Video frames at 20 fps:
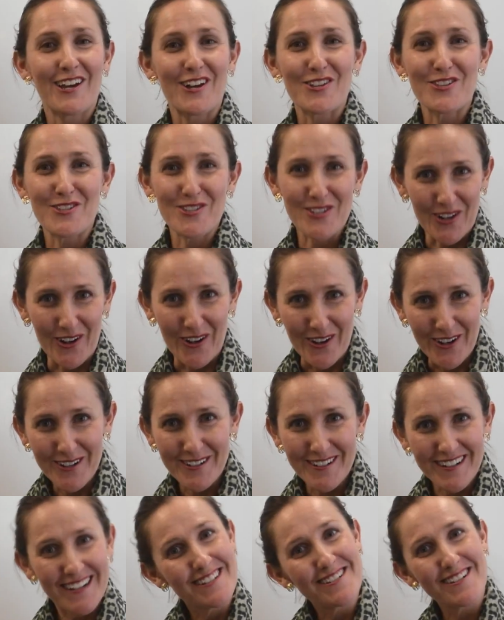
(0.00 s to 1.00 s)
So,
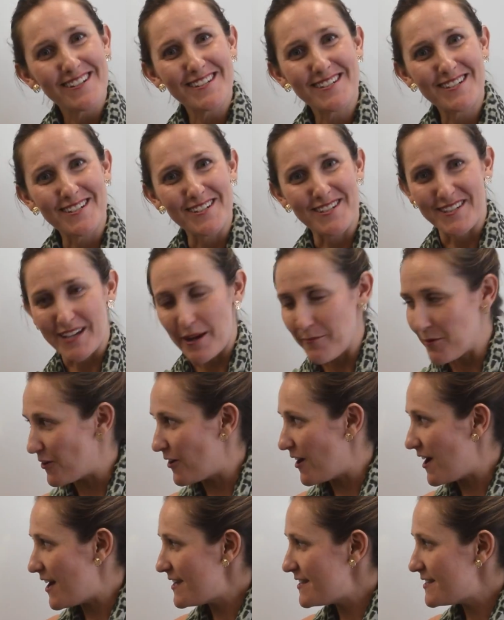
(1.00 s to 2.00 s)
just to
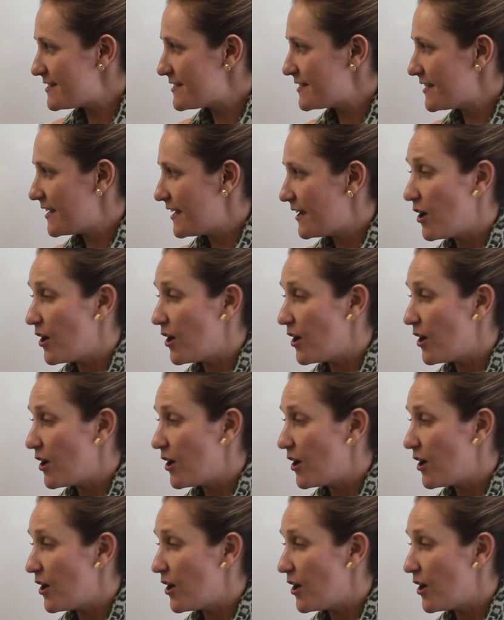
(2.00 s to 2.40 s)
summarize,